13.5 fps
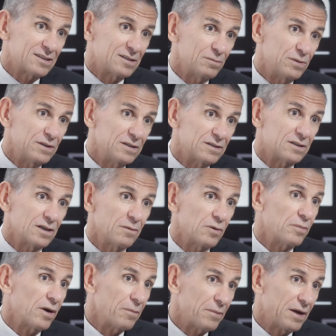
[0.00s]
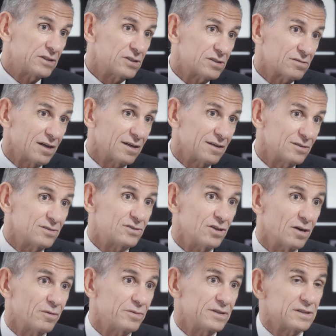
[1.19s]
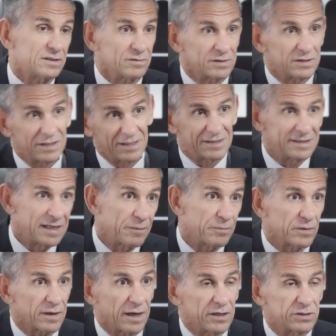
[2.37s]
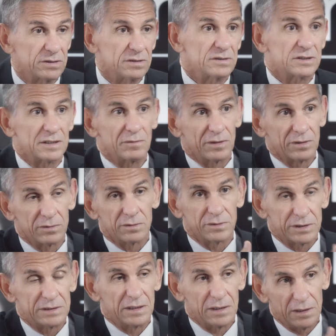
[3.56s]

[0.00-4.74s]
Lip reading: to be determined by a magistrate whose job it is to assess the application and see whether all the